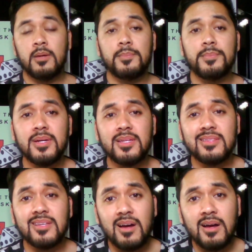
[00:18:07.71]
But
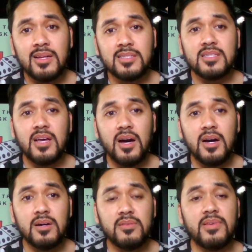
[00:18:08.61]
the cons
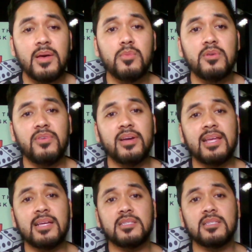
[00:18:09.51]
of M1
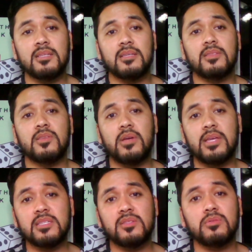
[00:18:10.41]
Finance: there
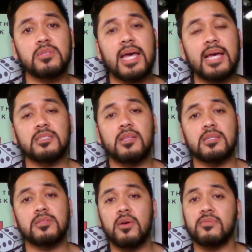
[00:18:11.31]
is no tax loss
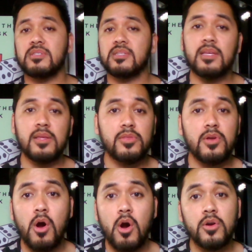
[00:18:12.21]
harvesting, there
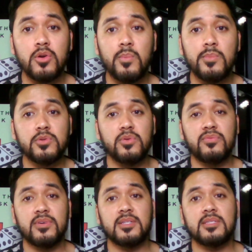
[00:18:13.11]
are no mutual
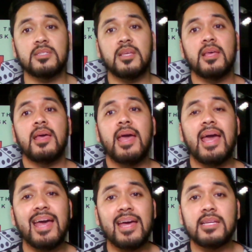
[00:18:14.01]
funds,
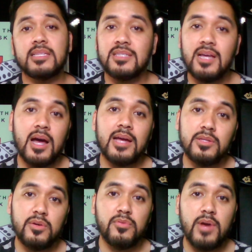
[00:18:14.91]
and it's not
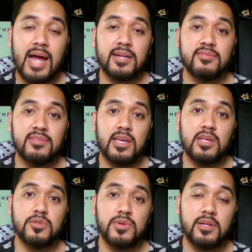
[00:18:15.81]
ideal for active day
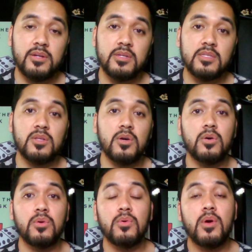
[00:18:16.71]
traders.
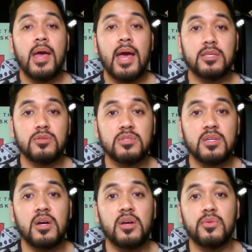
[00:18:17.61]
So as you
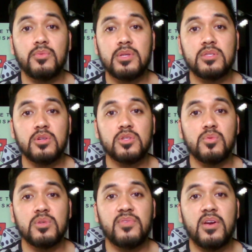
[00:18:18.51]
saw, the research
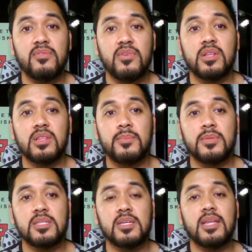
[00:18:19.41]
was very, very
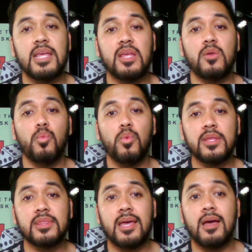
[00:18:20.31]
limited in
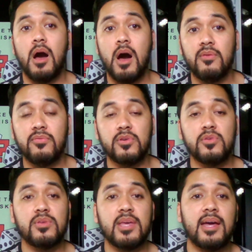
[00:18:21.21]
what they offered. You
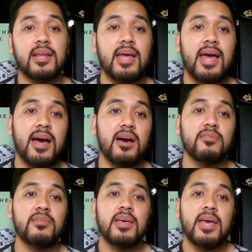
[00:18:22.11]
can't have
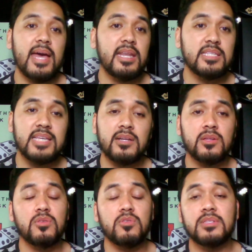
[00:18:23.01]
any
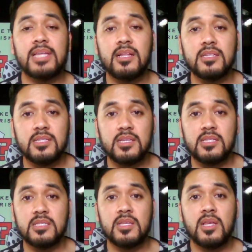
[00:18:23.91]
technical
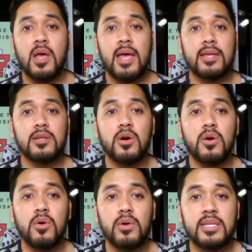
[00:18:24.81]
analysis,
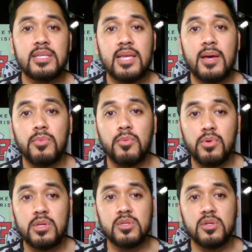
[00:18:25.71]
no in-depth
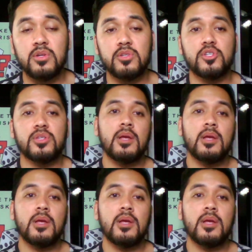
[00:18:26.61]
research.